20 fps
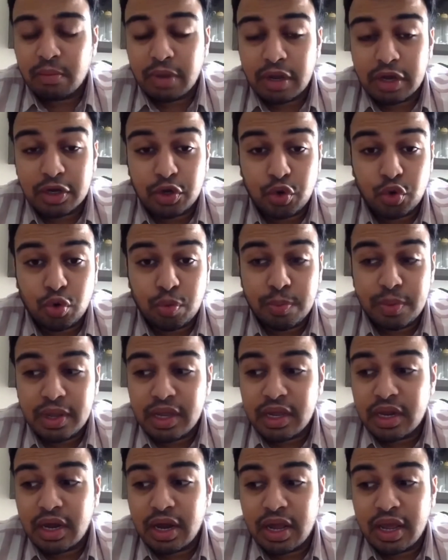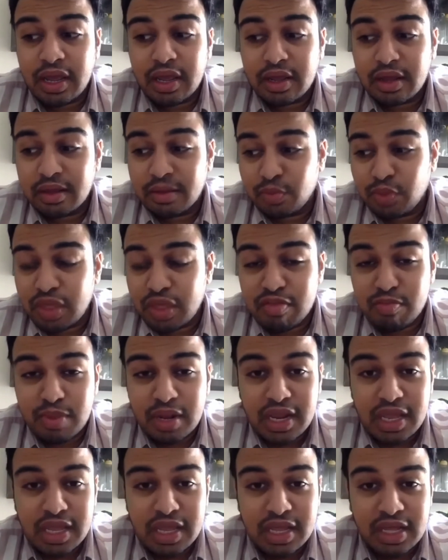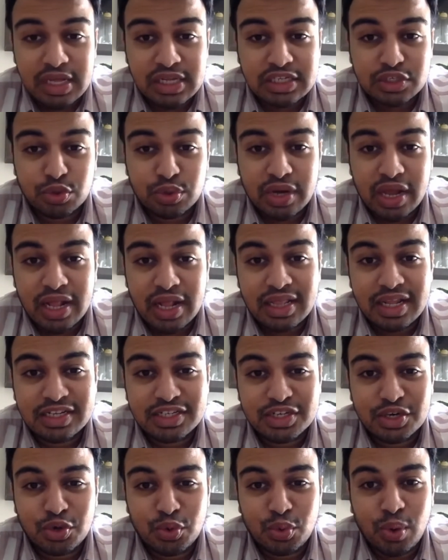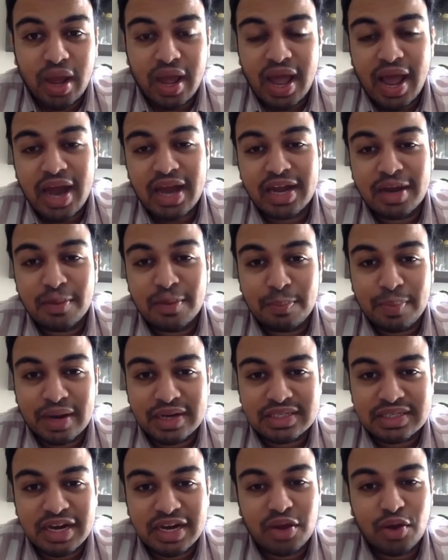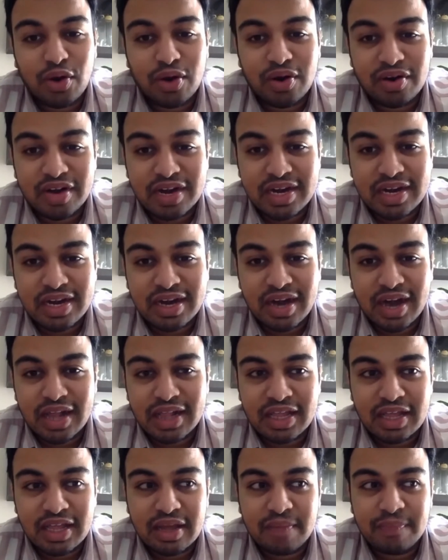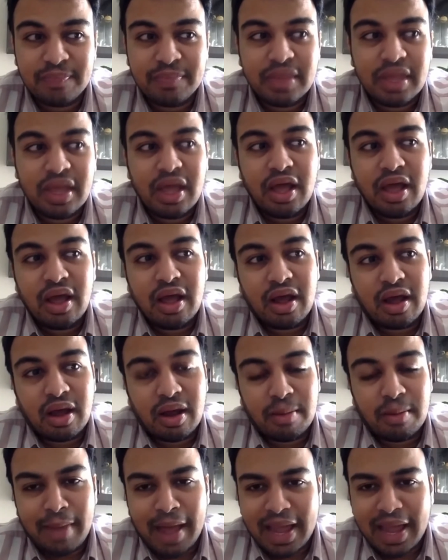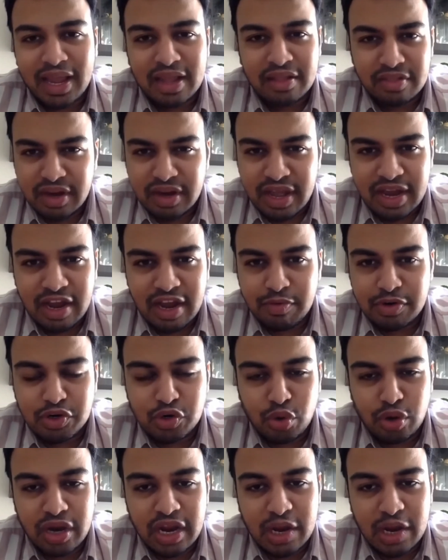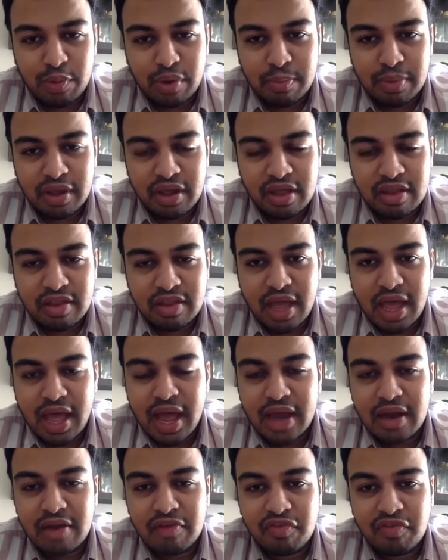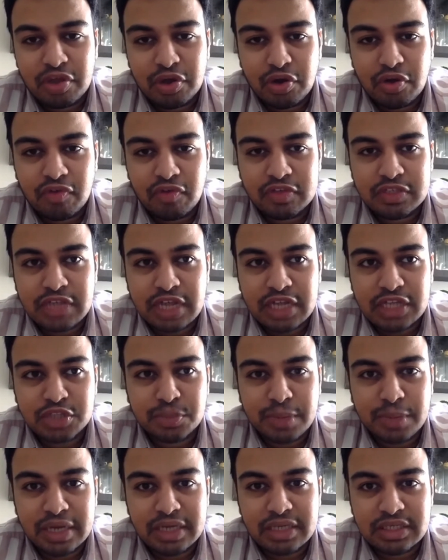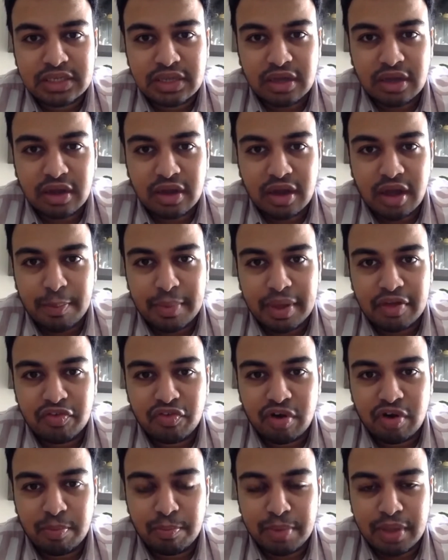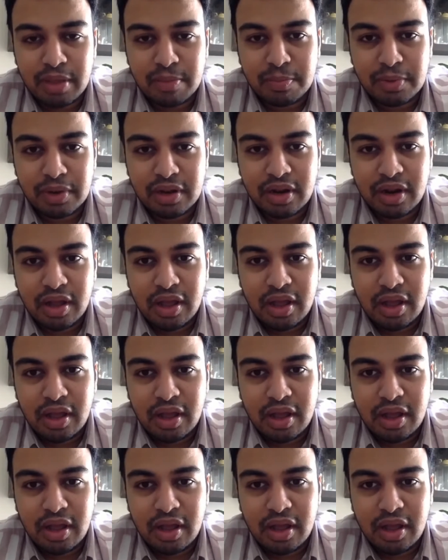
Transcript: it took me like these many years to tell that I had depression. I got treated. I think back in the day I never told anyone because I had a fear of judgment coming from people.